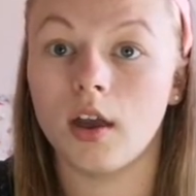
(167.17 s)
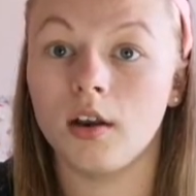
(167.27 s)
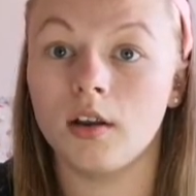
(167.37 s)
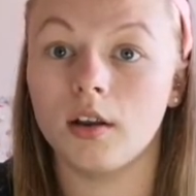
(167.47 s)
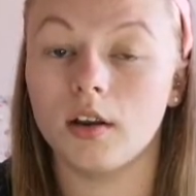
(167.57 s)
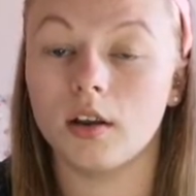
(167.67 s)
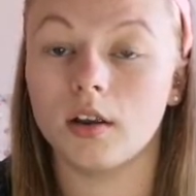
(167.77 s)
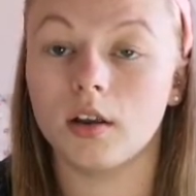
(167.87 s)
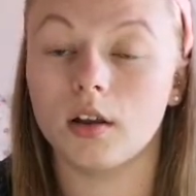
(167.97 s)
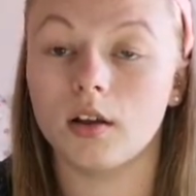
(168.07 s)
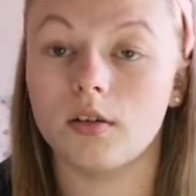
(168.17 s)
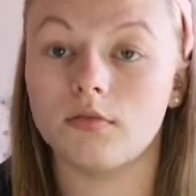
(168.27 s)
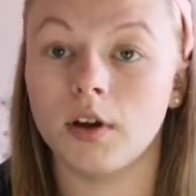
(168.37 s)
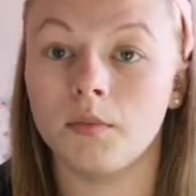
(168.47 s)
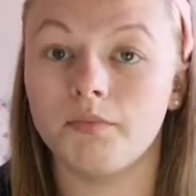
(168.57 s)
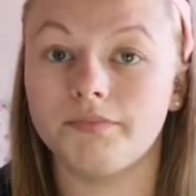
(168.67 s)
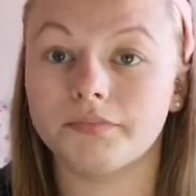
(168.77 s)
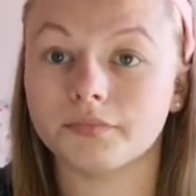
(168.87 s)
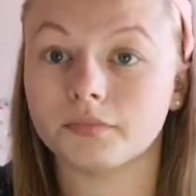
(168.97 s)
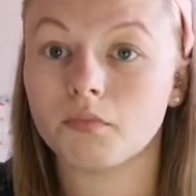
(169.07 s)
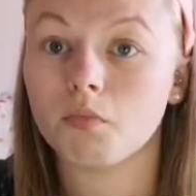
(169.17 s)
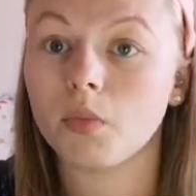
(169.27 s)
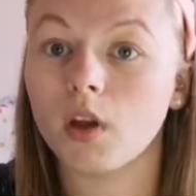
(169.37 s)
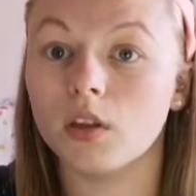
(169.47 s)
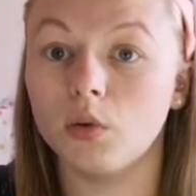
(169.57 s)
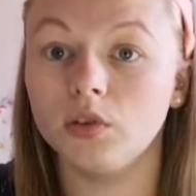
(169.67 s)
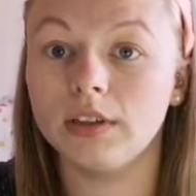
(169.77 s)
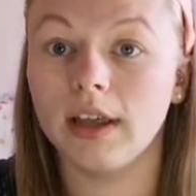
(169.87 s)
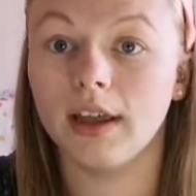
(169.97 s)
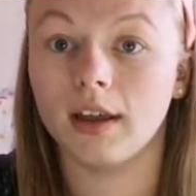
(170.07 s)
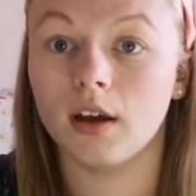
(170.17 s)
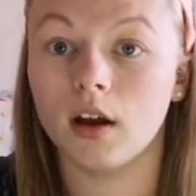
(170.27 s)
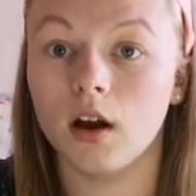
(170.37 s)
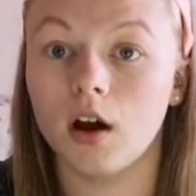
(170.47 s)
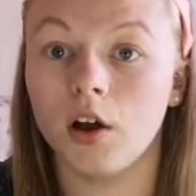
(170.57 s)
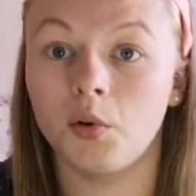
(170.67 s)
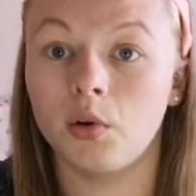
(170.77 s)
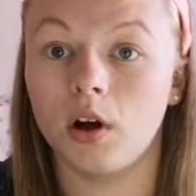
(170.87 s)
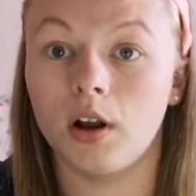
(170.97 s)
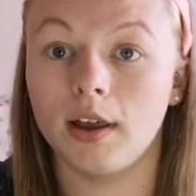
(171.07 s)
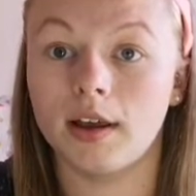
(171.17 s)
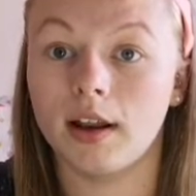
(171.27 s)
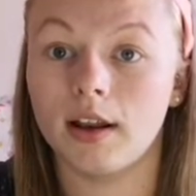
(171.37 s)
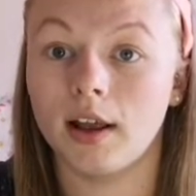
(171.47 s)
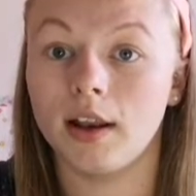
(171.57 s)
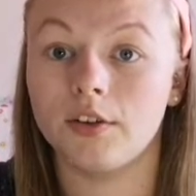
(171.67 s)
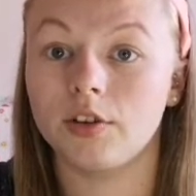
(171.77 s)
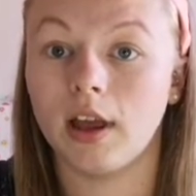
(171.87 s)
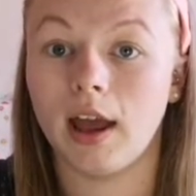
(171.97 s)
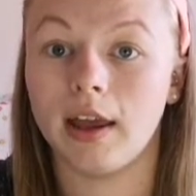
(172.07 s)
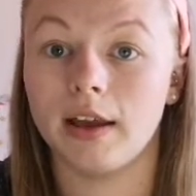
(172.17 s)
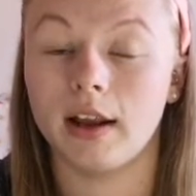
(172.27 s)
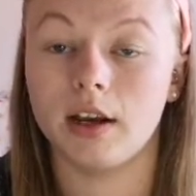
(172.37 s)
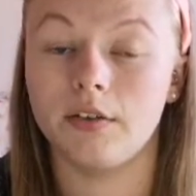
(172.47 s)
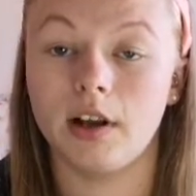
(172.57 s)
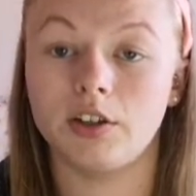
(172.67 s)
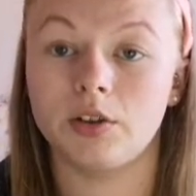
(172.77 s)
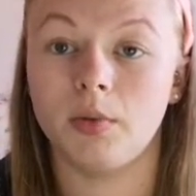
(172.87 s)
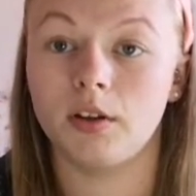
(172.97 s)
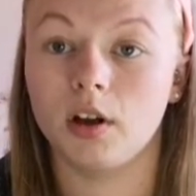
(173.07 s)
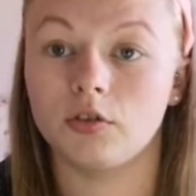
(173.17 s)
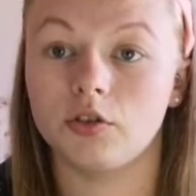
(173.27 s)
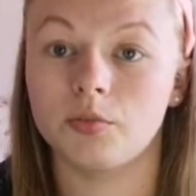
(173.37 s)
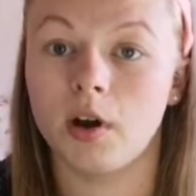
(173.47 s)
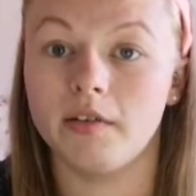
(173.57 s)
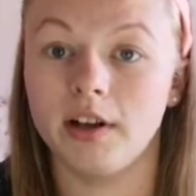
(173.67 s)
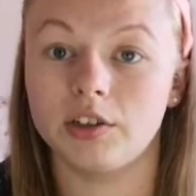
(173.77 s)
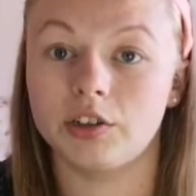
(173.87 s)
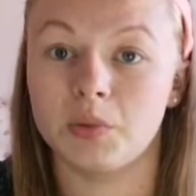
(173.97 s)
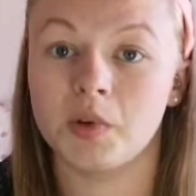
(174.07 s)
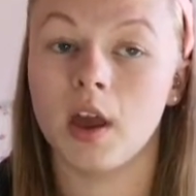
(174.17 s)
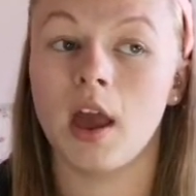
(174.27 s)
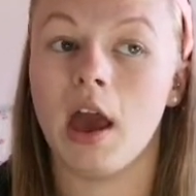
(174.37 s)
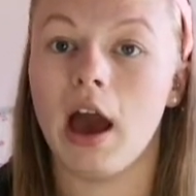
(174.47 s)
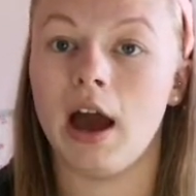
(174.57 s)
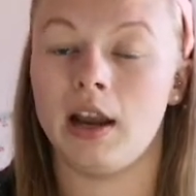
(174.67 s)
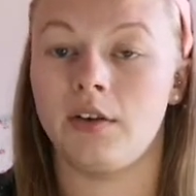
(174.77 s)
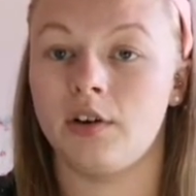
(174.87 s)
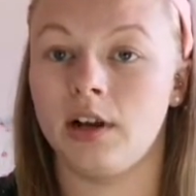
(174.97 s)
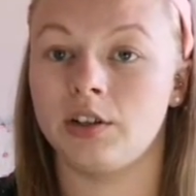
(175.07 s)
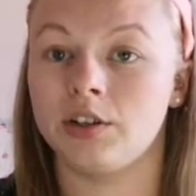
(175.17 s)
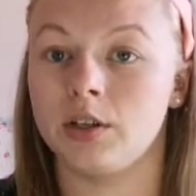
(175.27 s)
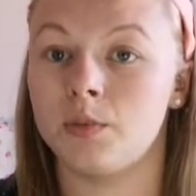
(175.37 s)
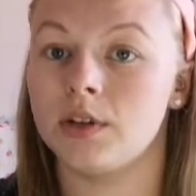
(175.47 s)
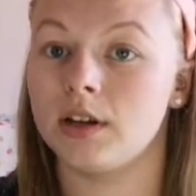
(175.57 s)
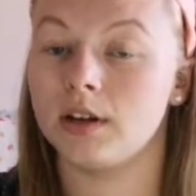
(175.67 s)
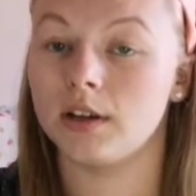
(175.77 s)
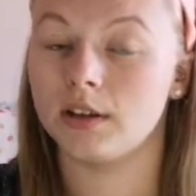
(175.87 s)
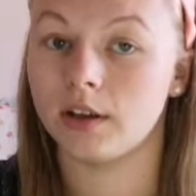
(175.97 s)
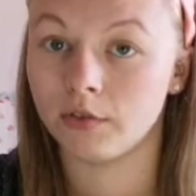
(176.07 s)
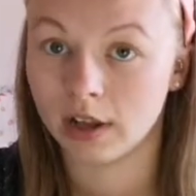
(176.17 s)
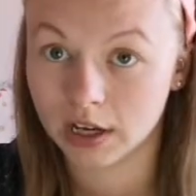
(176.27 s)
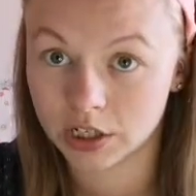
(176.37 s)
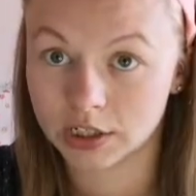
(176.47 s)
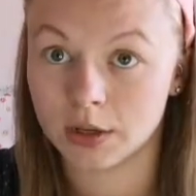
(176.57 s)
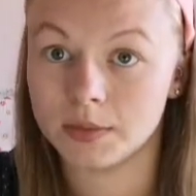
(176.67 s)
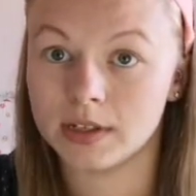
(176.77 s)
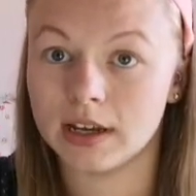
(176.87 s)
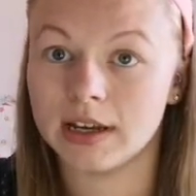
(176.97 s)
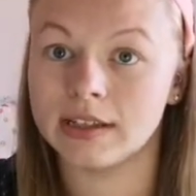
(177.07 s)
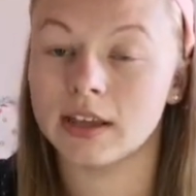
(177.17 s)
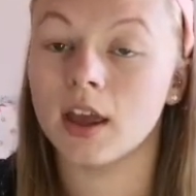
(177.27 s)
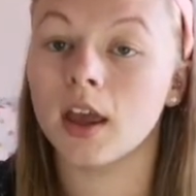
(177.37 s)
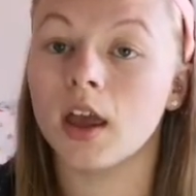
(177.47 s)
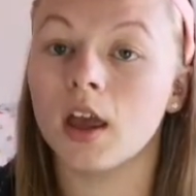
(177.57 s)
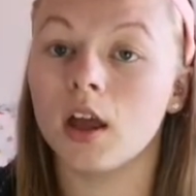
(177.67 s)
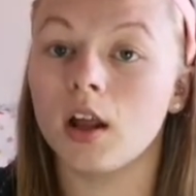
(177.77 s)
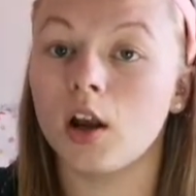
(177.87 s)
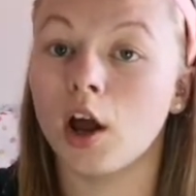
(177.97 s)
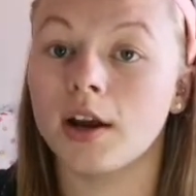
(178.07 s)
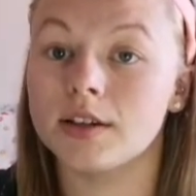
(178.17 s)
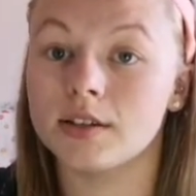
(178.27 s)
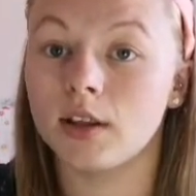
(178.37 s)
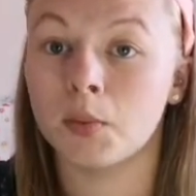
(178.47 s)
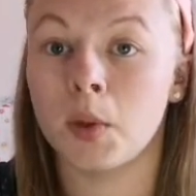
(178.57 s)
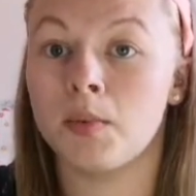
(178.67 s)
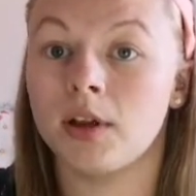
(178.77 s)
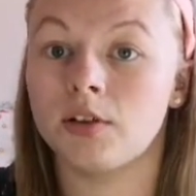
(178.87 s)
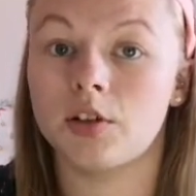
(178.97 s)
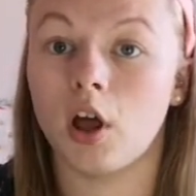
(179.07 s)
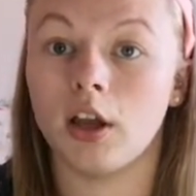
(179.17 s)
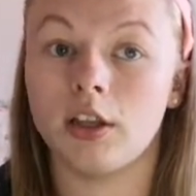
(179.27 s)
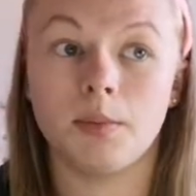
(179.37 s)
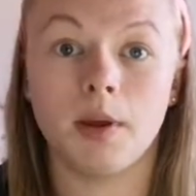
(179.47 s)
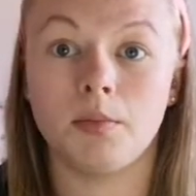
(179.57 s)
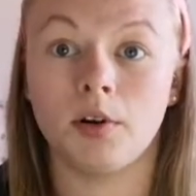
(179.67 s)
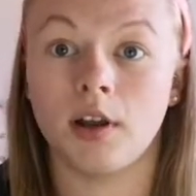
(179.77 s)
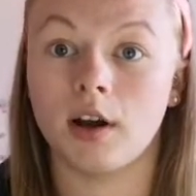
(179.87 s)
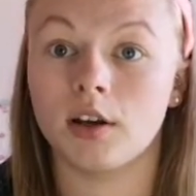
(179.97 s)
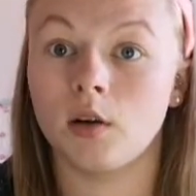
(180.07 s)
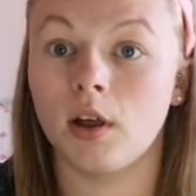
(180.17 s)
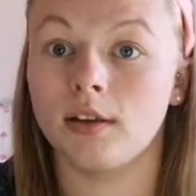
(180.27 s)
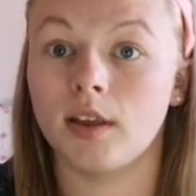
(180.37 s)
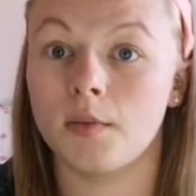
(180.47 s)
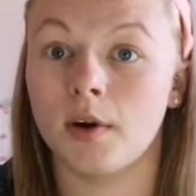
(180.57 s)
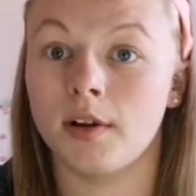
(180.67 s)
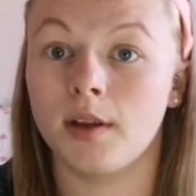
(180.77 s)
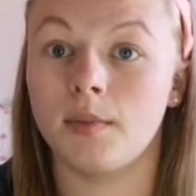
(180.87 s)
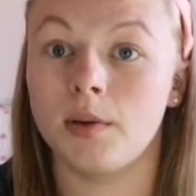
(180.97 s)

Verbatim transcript: In I the one thing I do not like I literally hate in any relationship, like not just my relationships, any relationships relationships is liars, like people that just lie to people, like I don't like them, and then